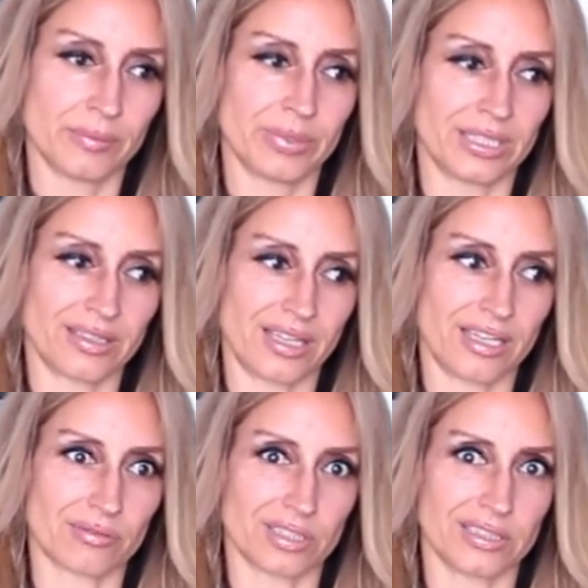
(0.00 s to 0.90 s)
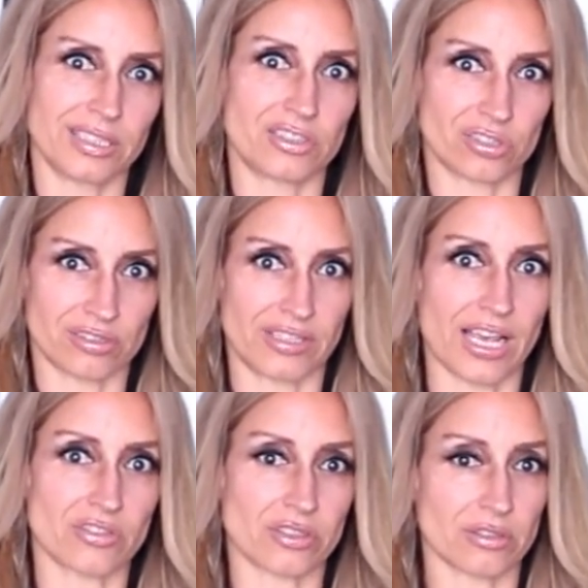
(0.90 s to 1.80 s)
but like really just
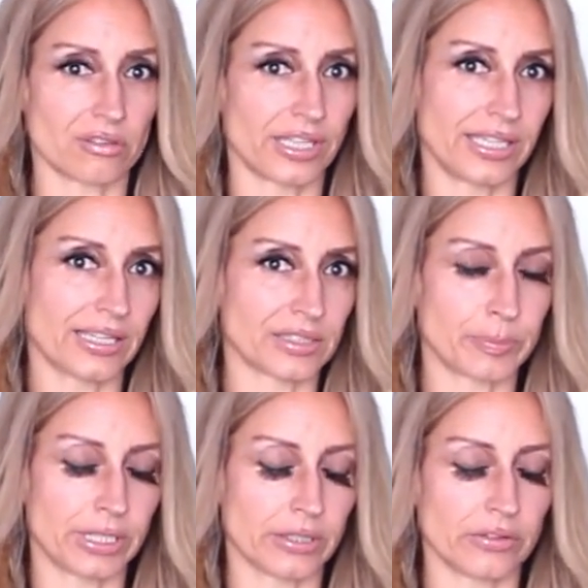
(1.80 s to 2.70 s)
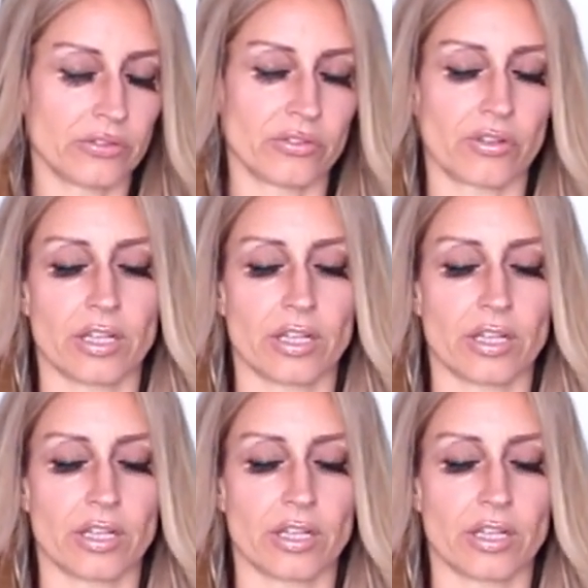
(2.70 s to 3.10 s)
natural, great SBOs and